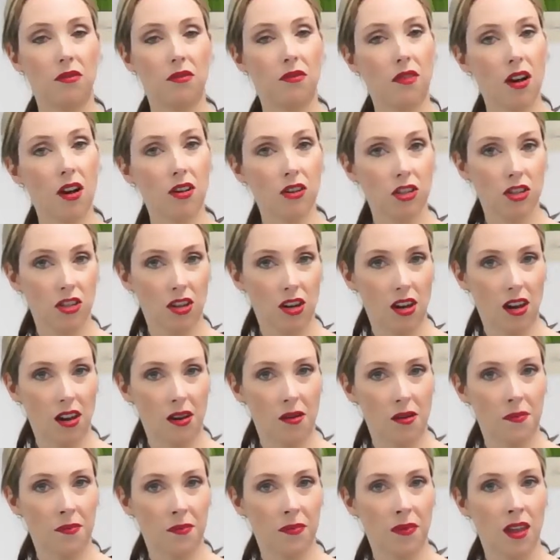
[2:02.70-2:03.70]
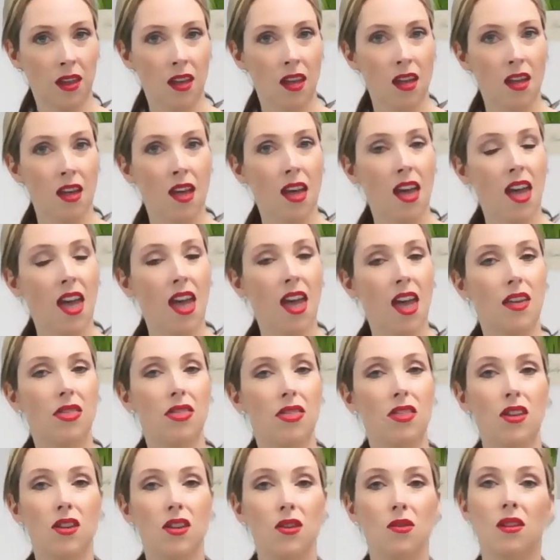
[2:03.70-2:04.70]
function
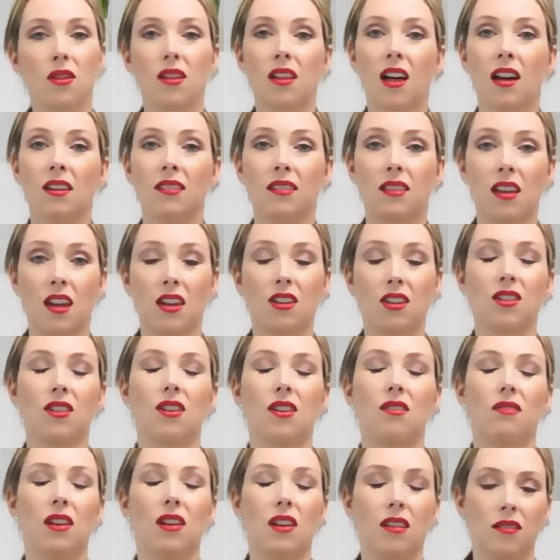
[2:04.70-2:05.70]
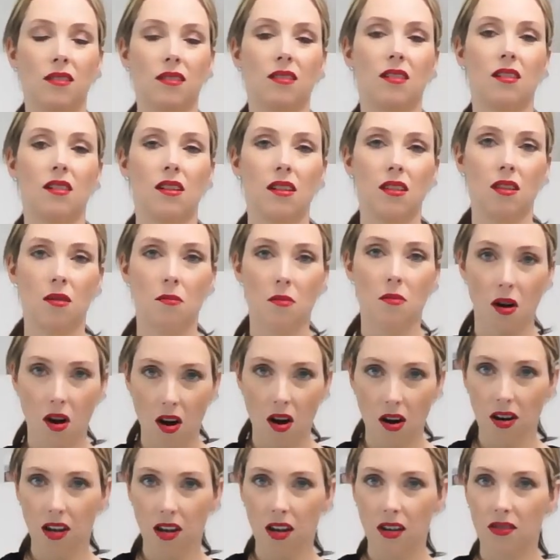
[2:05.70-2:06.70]
and the utilization of insulin in the
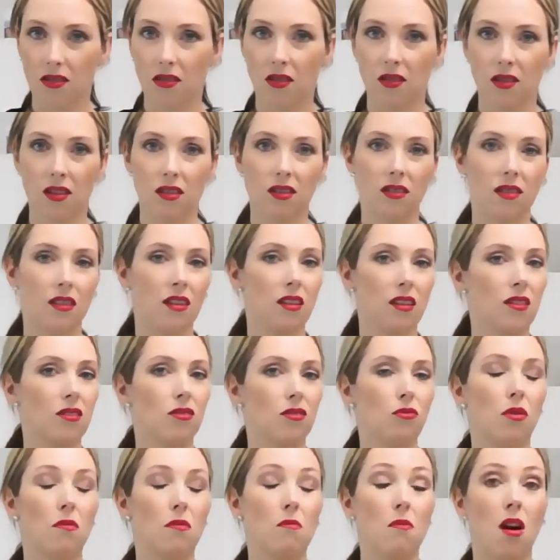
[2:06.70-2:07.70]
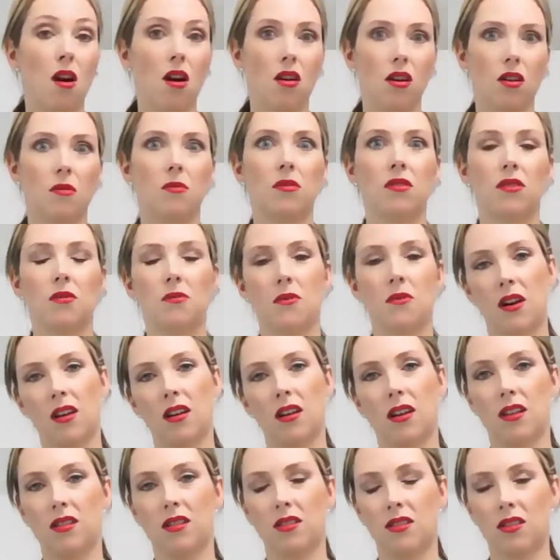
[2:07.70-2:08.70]
body. So this is remarkable in what
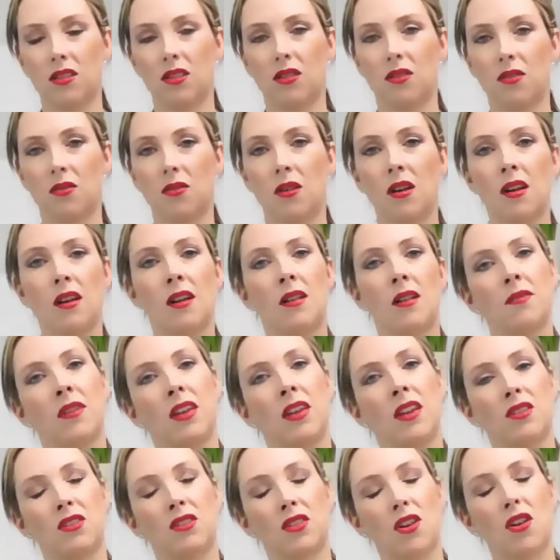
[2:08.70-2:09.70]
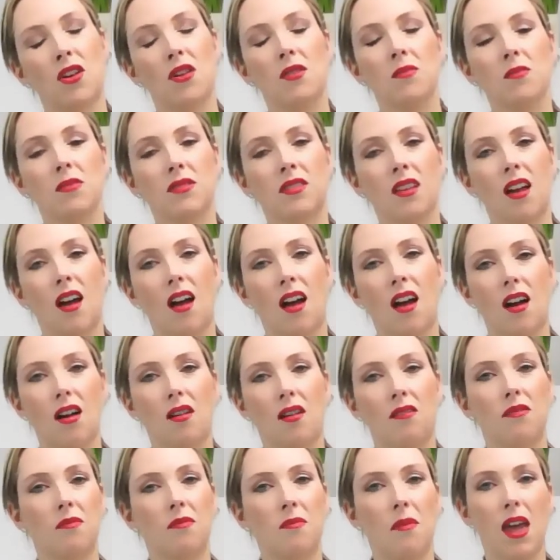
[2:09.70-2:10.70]
it can do in terms
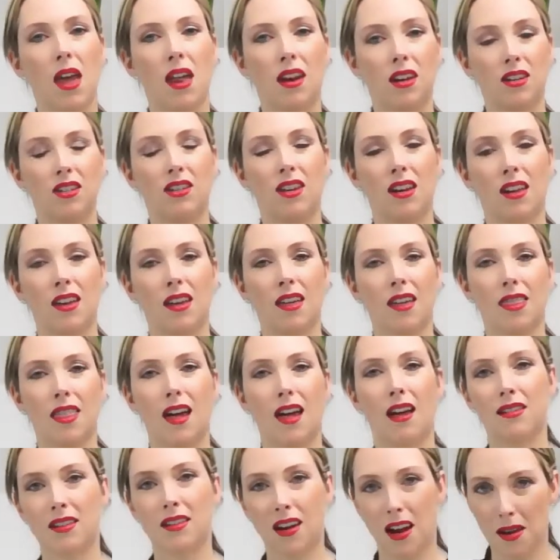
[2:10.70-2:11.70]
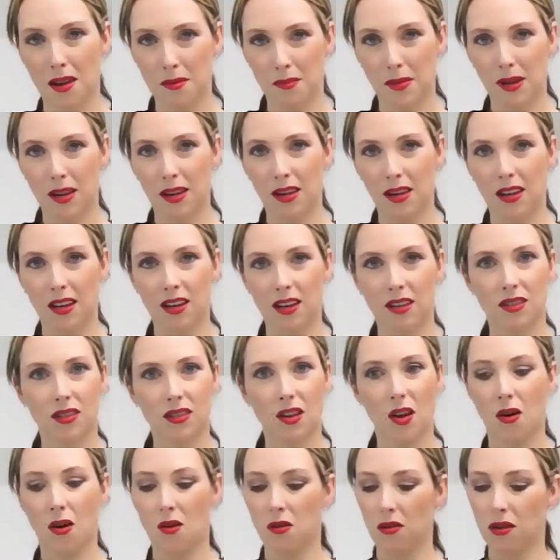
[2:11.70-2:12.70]
of managing that diabetes.
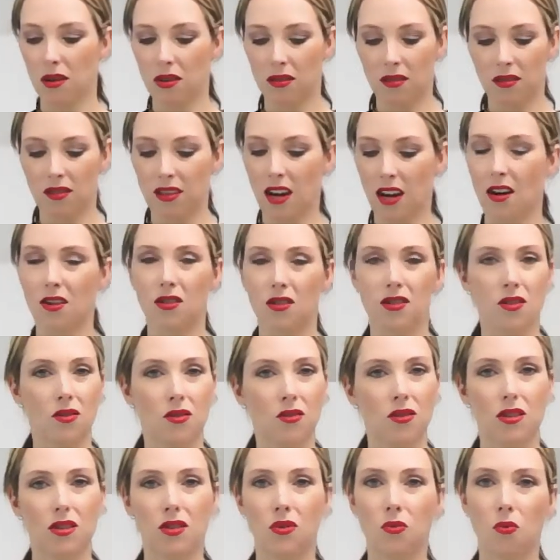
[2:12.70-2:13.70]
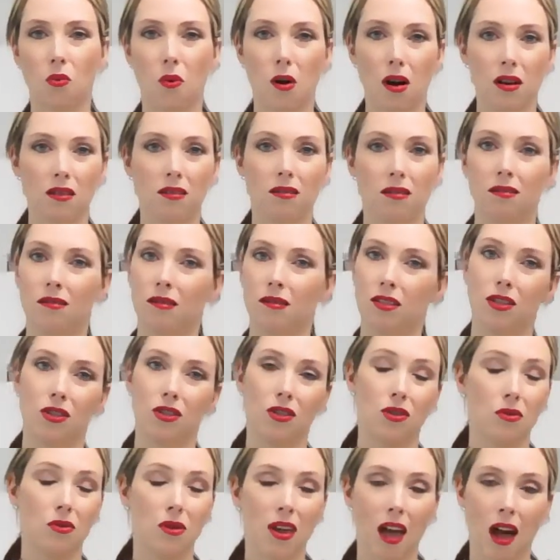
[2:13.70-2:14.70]
So standard dosage, 1 to
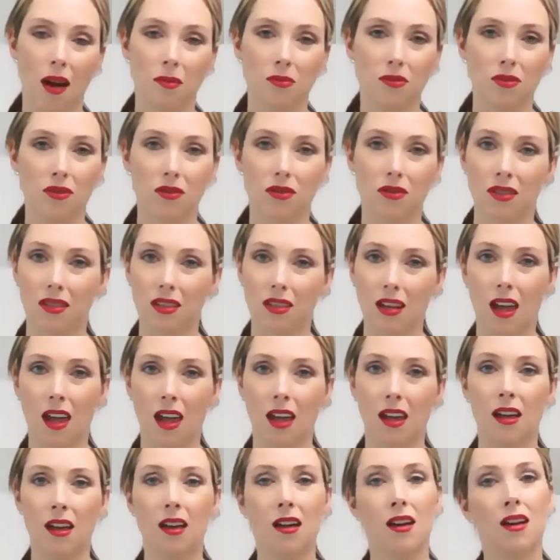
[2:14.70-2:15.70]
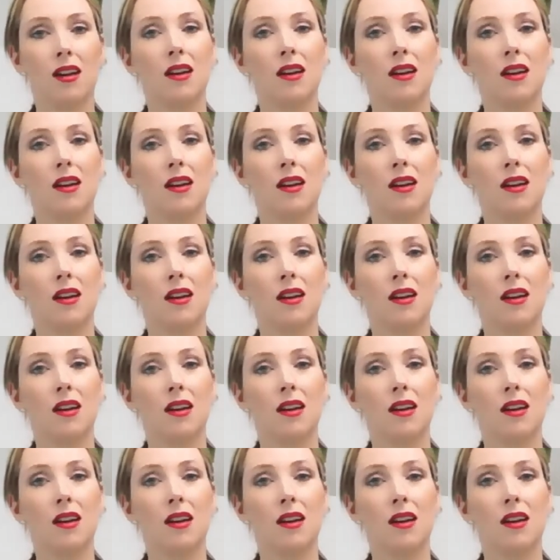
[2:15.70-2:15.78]
2 capsules a day.